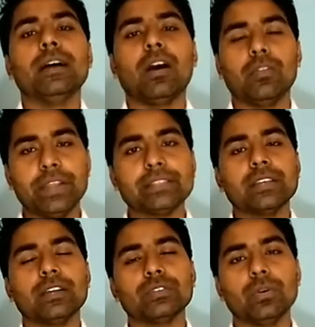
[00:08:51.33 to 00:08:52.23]

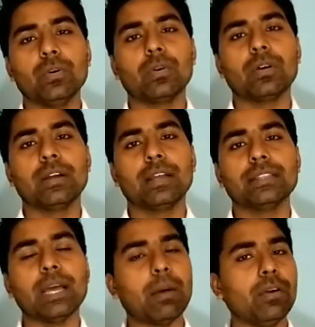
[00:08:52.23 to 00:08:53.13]
always. So
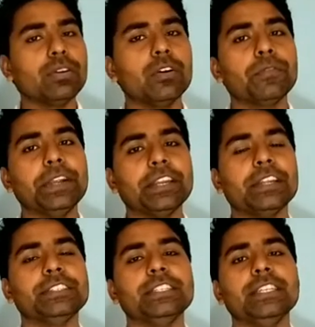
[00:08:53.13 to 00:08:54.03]
the amount of heat
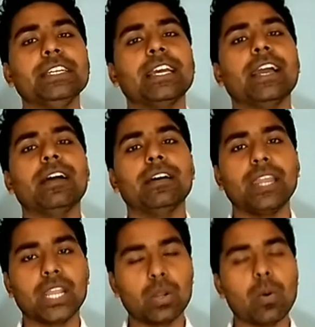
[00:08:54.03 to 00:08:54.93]
energy
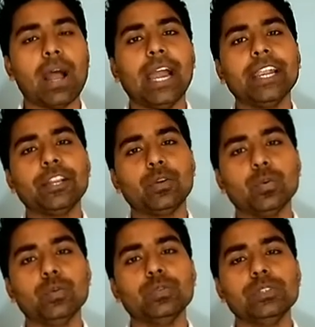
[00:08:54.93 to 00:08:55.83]
required
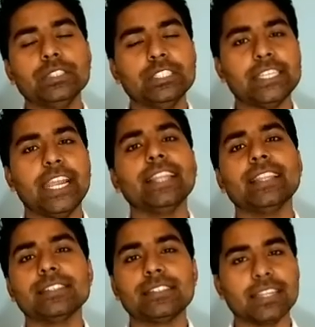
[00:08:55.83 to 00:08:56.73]
to change
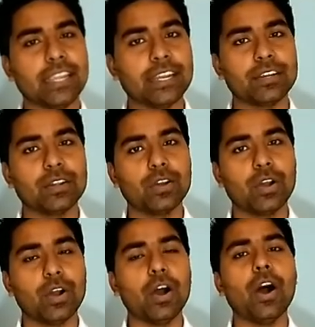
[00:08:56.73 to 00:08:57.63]
the state
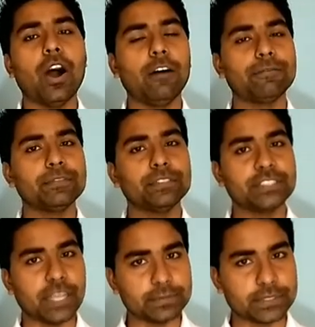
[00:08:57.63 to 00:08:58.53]
of
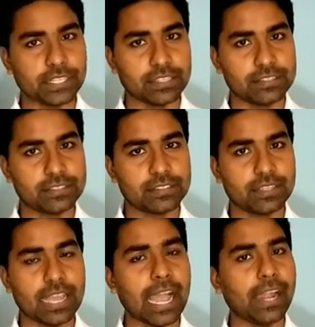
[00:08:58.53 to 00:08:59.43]
substance
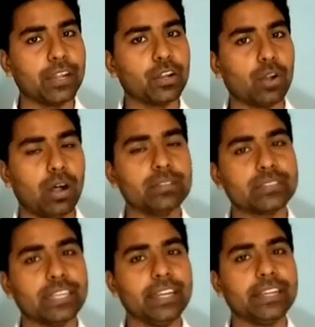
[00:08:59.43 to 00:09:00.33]
at
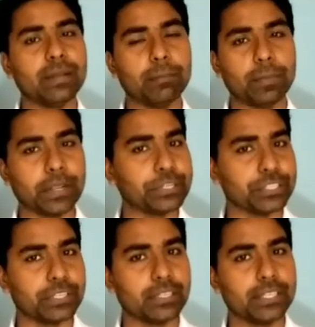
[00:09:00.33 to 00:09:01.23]
constant
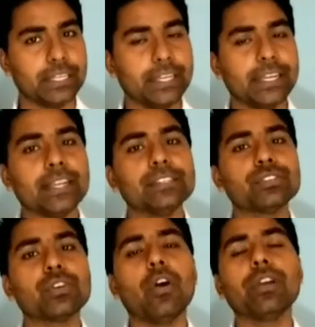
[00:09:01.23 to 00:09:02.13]
temperature
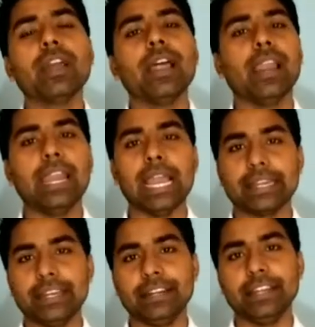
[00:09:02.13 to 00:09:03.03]
is called
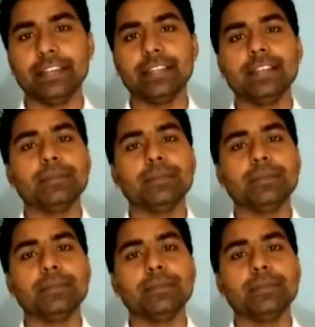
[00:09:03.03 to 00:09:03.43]
latent heat.